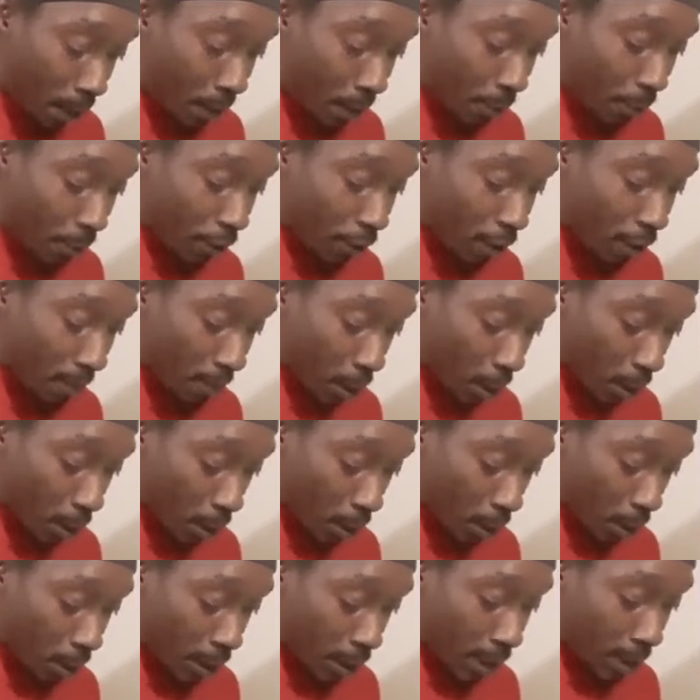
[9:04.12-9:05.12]
from
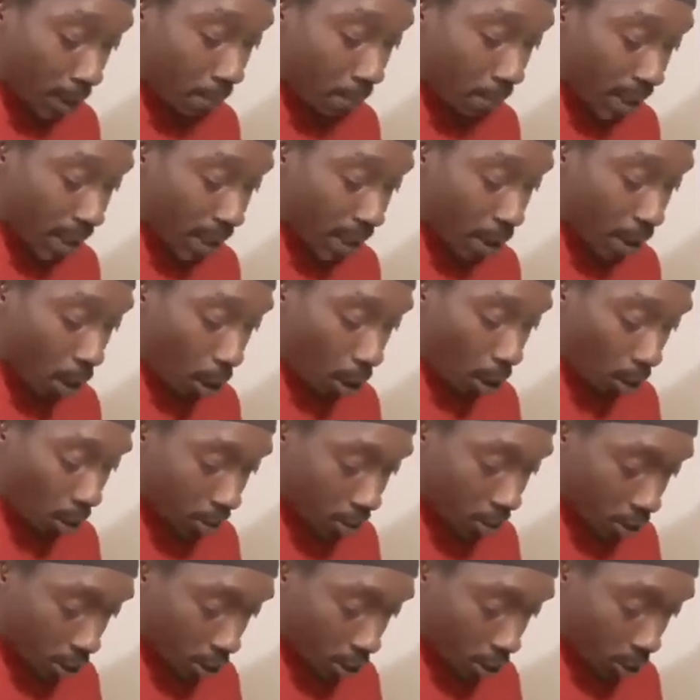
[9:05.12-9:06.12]
her, me
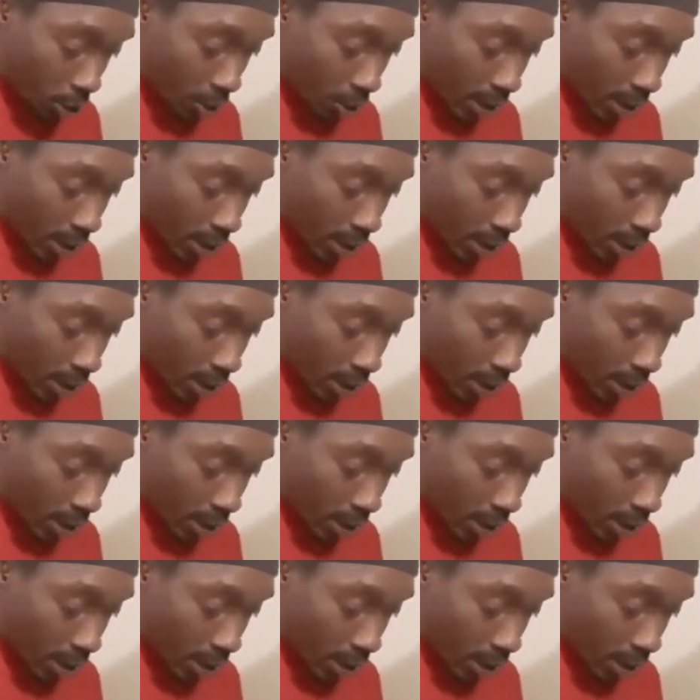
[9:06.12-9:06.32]
also.